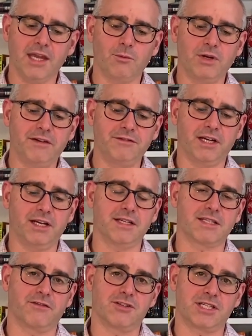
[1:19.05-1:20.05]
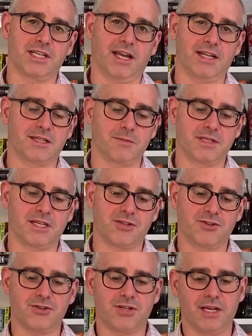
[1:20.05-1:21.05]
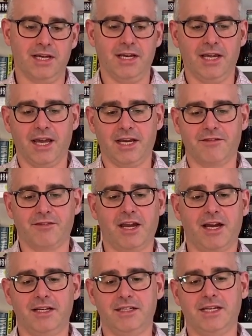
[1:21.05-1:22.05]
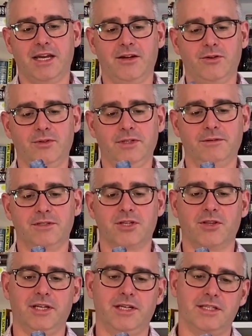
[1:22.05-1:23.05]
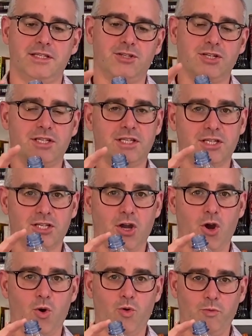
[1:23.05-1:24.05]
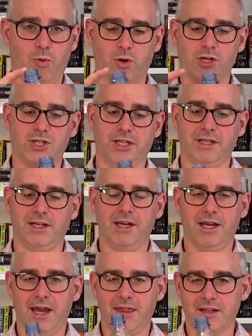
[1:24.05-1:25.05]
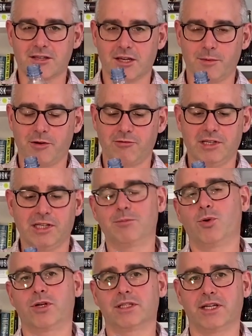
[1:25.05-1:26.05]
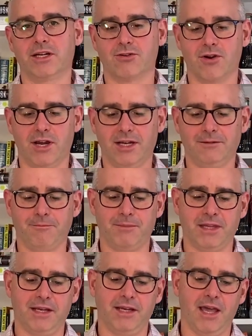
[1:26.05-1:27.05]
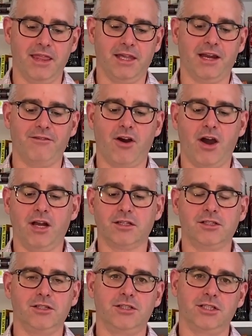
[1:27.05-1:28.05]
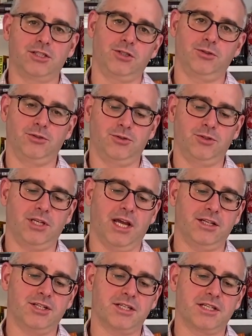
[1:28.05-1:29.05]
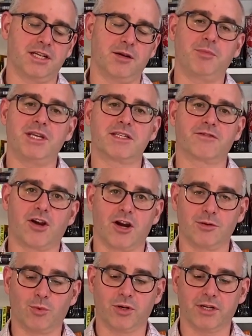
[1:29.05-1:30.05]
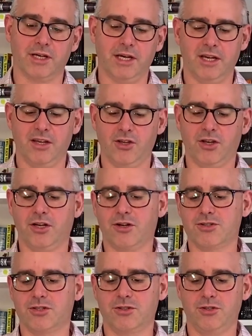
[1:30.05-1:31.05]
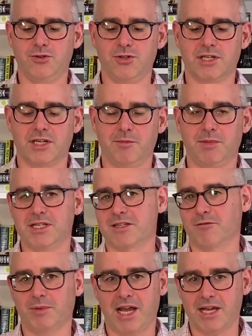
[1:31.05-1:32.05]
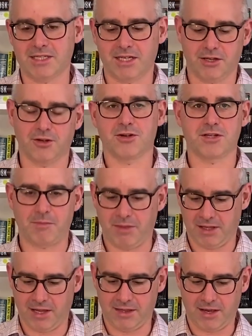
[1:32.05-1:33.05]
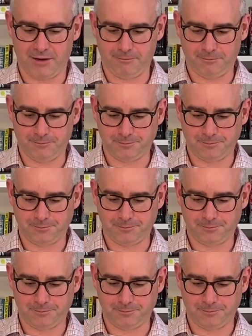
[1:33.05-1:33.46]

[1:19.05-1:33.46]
And what I've done is I've just taken some scissors and I've cut it down so that it's just this cone portion. And that's gonna be really important later on. And then I've hot glued it to just a piece of cardboard. You could also use a piece of plastic or something like that.